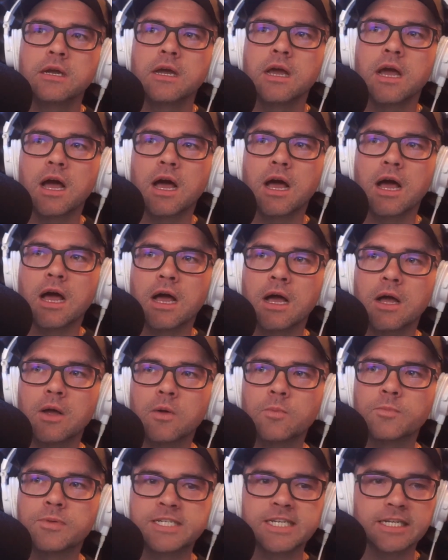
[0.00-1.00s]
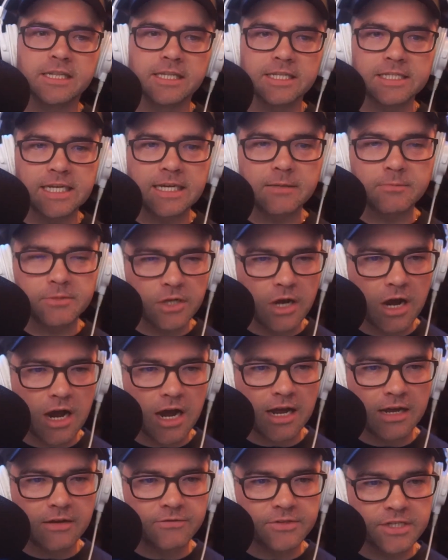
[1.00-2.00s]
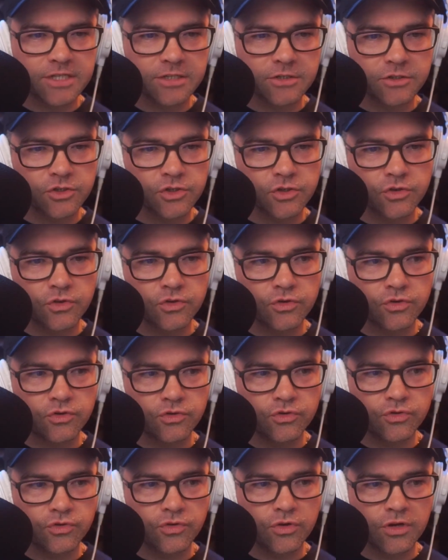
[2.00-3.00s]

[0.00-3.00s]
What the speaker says: particular deep dives into